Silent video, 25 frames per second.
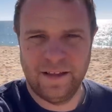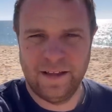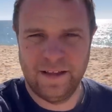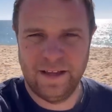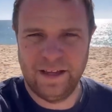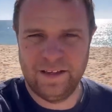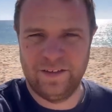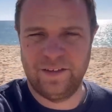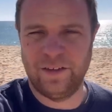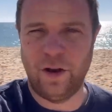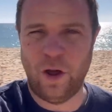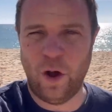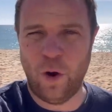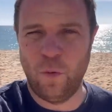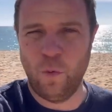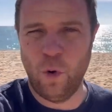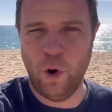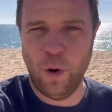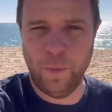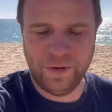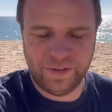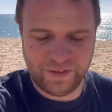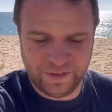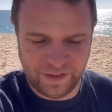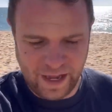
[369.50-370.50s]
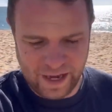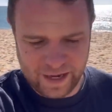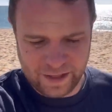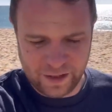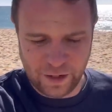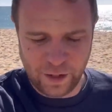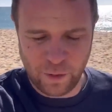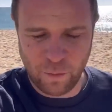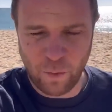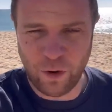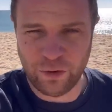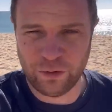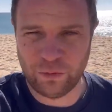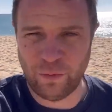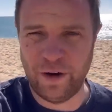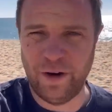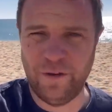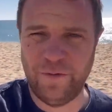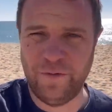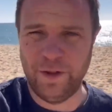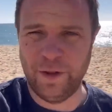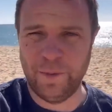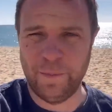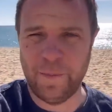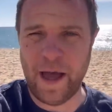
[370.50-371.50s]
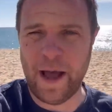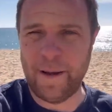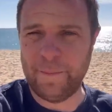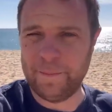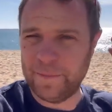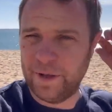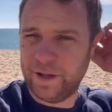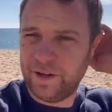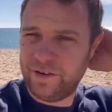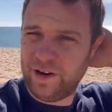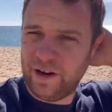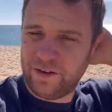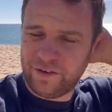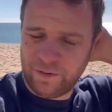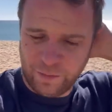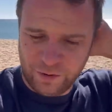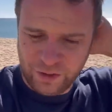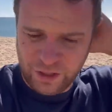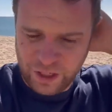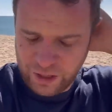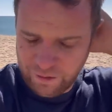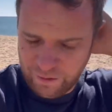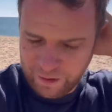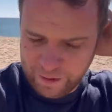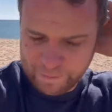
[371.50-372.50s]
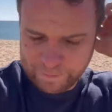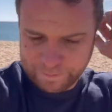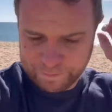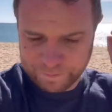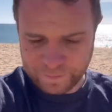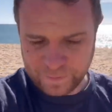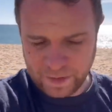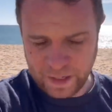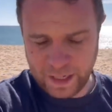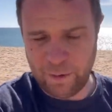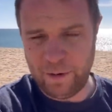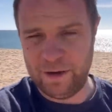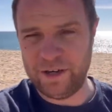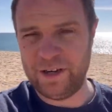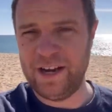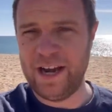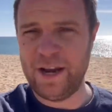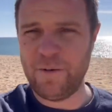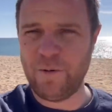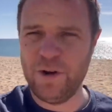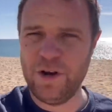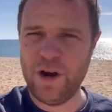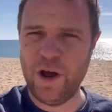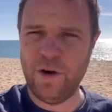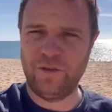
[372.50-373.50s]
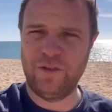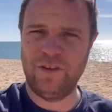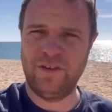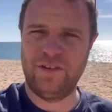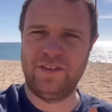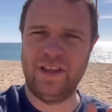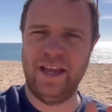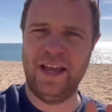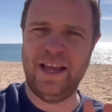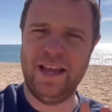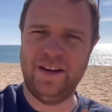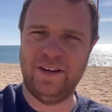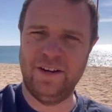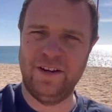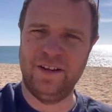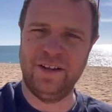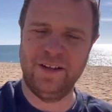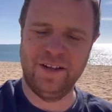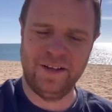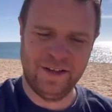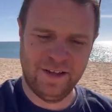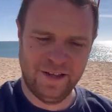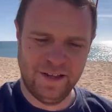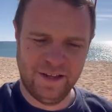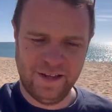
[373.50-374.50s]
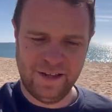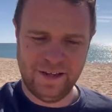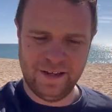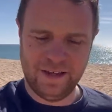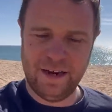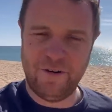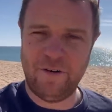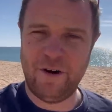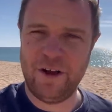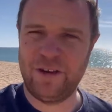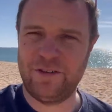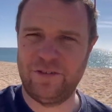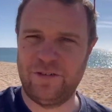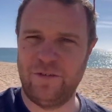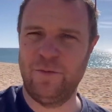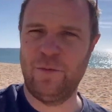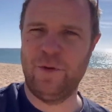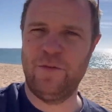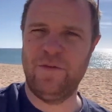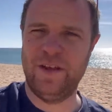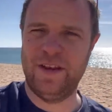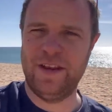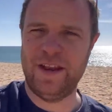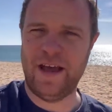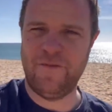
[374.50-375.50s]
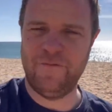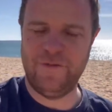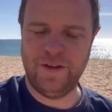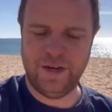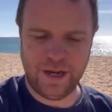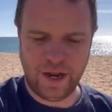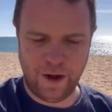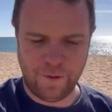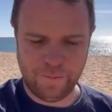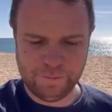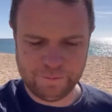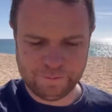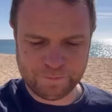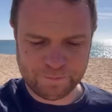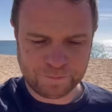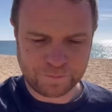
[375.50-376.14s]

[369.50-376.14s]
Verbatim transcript: It's a lot warmer today than it was when I filmed that at Cheshire Machinery. Anyway, did anyone notice the hidden lyrics within that video?